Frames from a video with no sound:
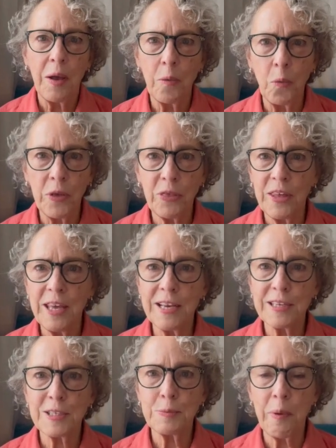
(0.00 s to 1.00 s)
with the
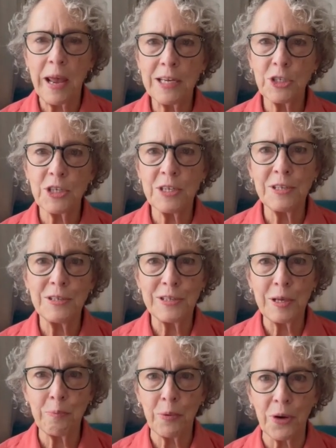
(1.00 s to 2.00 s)
expansion
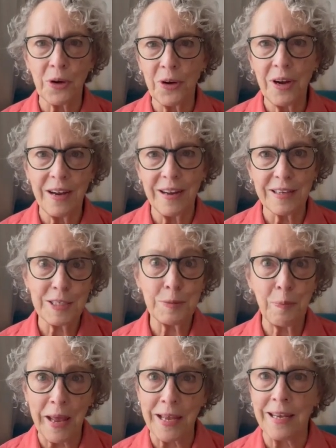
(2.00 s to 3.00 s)
zipper
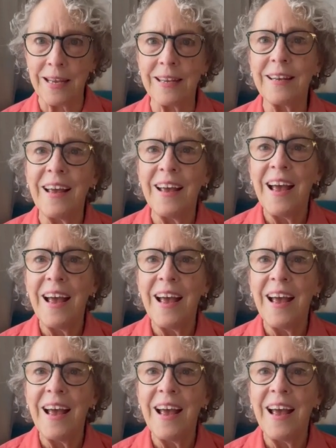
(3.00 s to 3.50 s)
expanded.